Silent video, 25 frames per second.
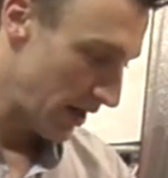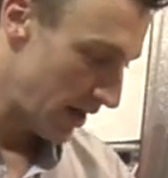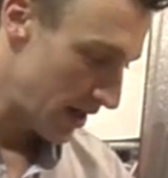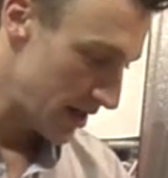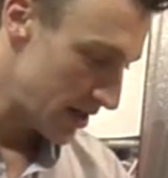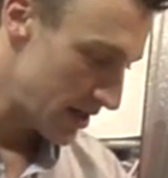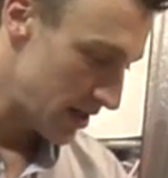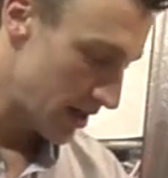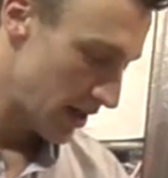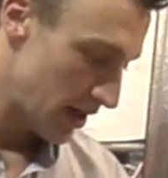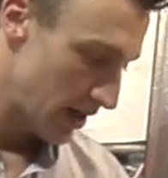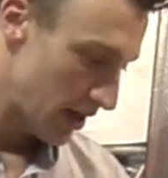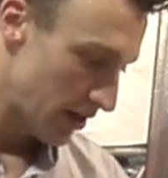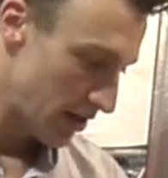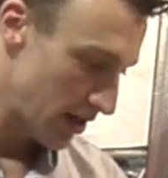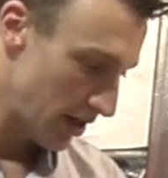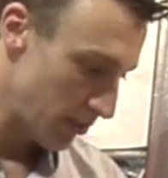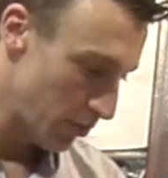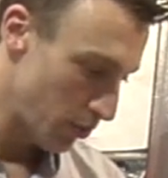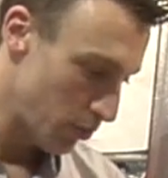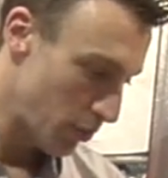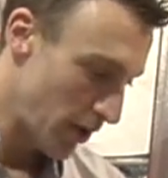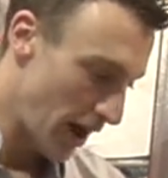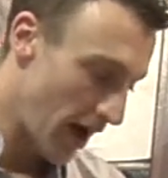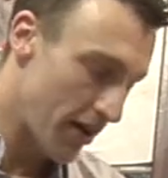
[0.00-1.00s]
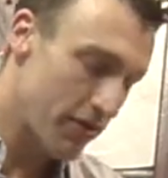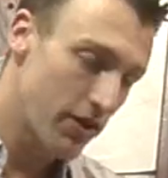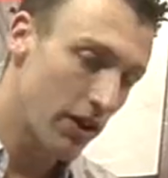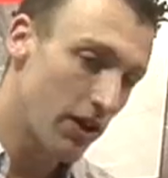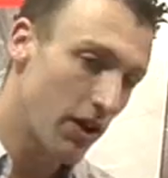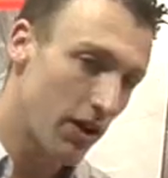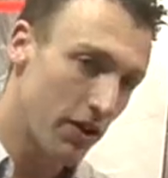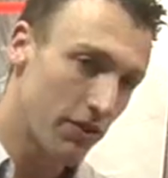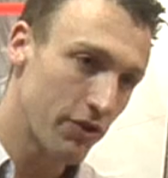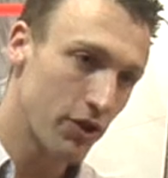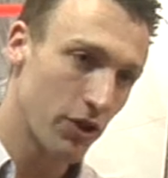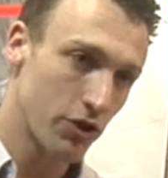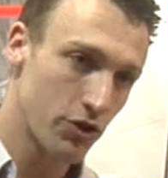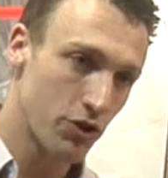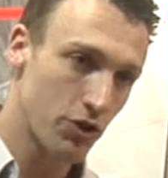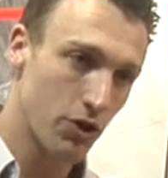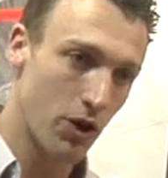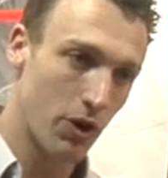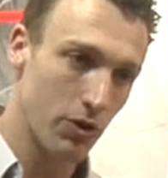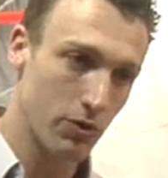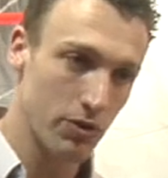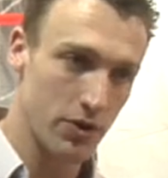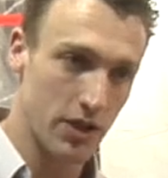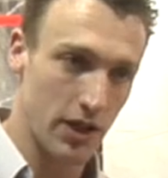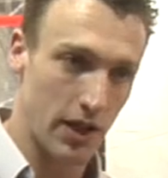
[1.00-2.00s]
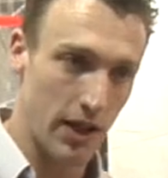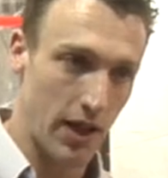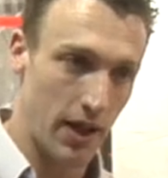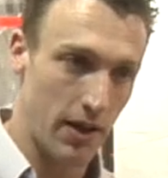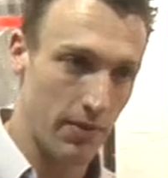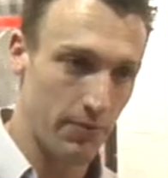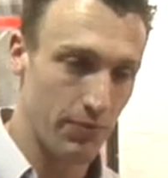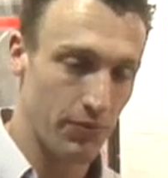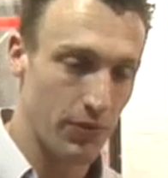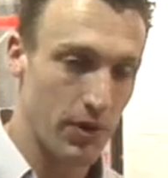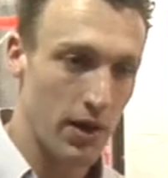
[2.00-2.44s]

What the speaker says: is that we have a lot of controls in it.